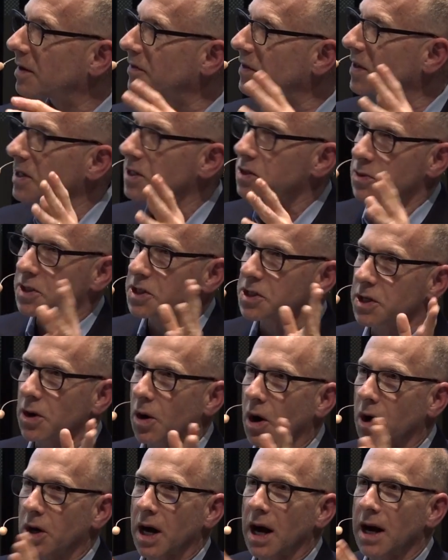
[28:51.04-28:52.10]
of things. We see
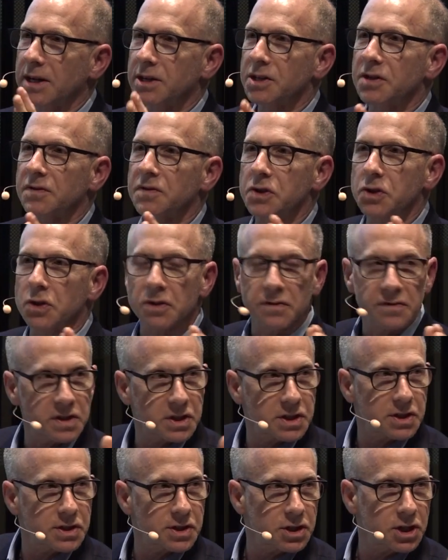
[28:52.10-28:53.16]
all kinds of
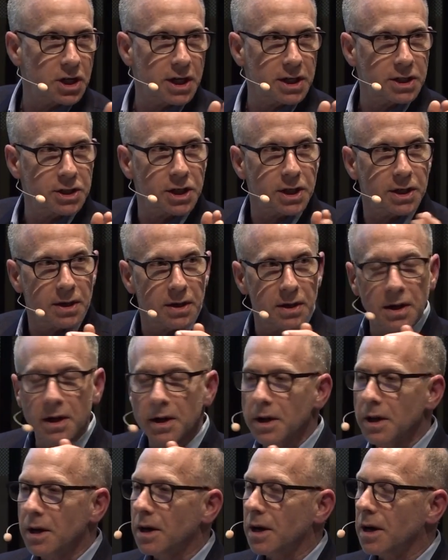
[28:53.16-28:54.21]
services changing,
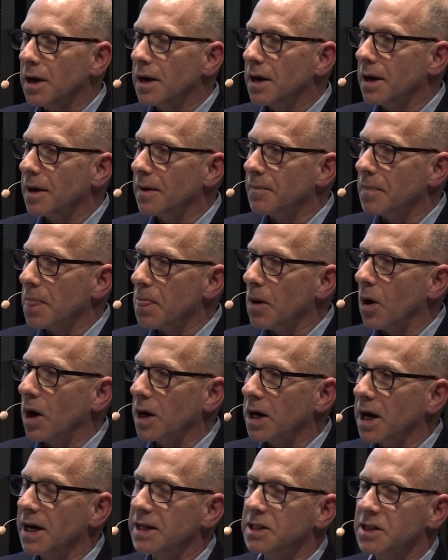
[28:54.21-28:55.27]
um, all
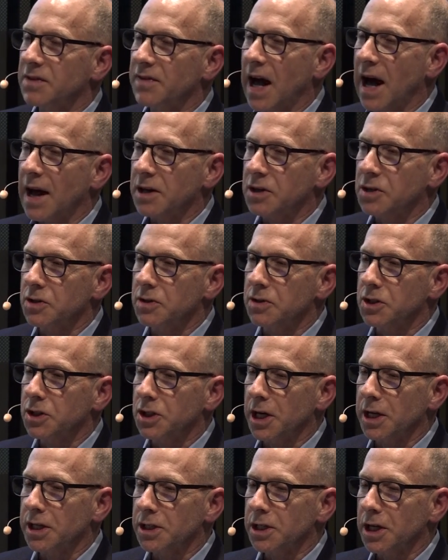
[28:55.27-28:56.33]
kinds of attitudes
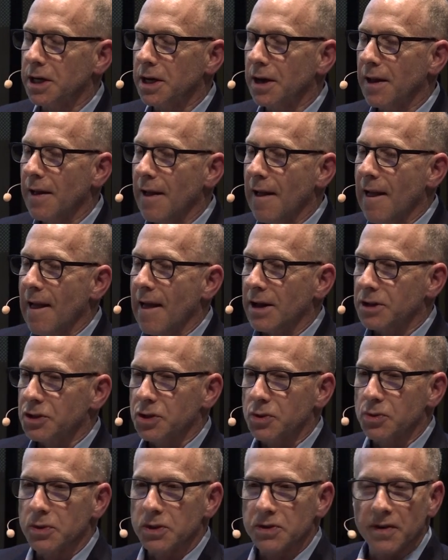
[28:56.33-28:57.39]
changing, and
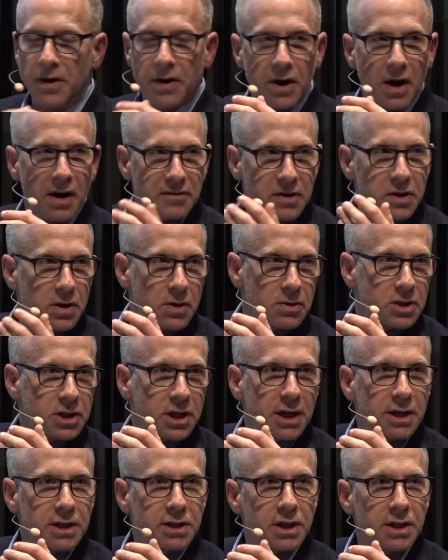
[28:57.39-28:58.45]
schools very often don't
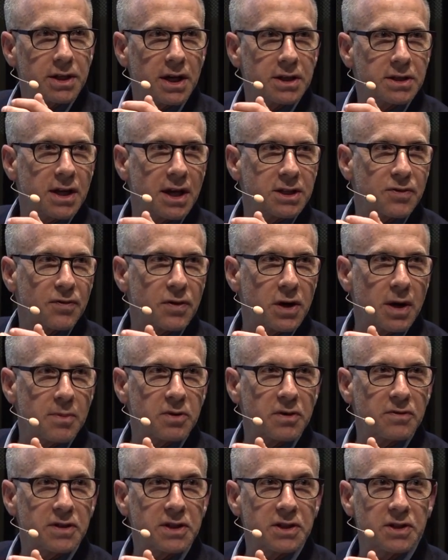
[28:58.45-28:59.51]
change. And that, that's for a
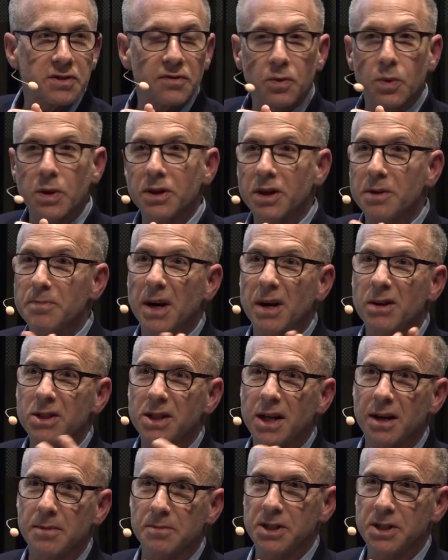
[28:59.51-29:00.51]
number of reasons. For one thing, parents get